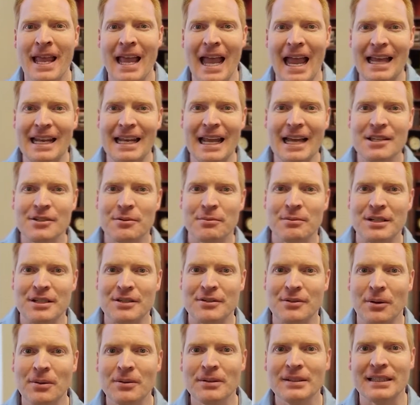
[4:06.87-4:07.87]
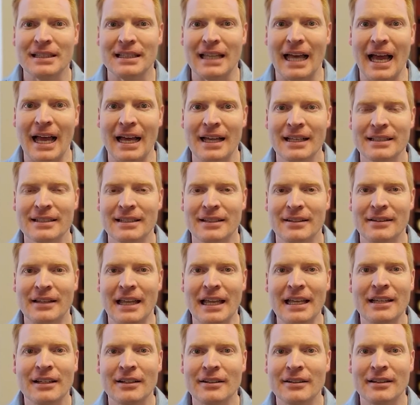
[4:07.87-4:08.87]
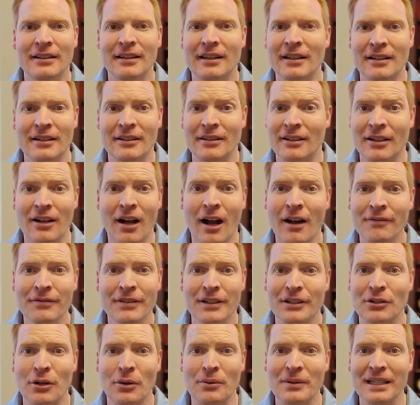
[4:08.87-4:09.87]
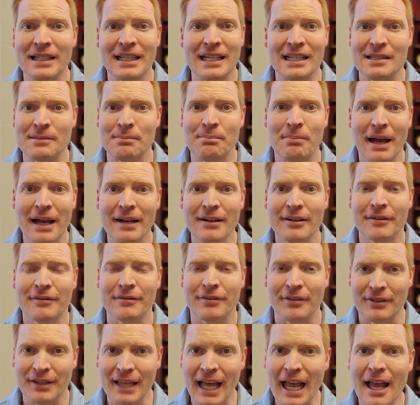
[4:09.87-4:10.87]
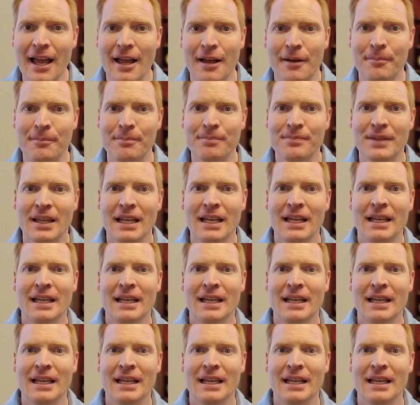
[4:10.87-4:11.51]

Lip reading: And as a result of that, the conflict only gets better for them